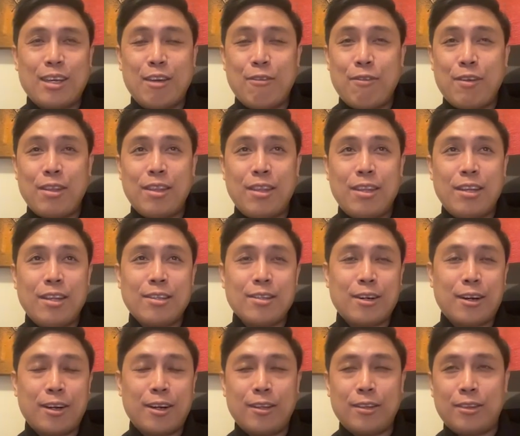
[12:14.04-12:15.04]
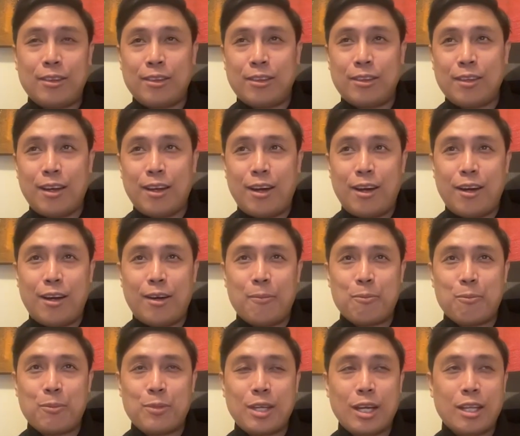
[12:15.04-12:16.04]
Given its current
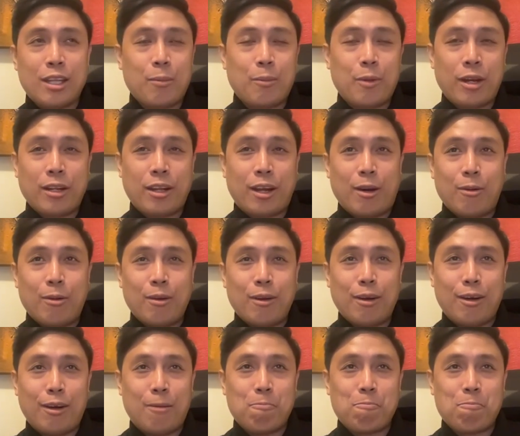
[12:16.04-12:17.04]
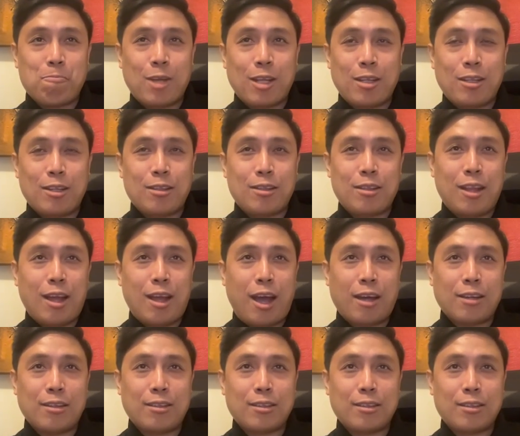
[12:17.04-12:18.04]
setup right now, that it
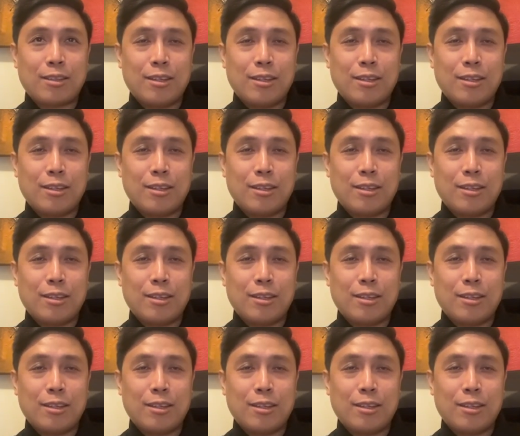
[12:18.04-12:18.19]
has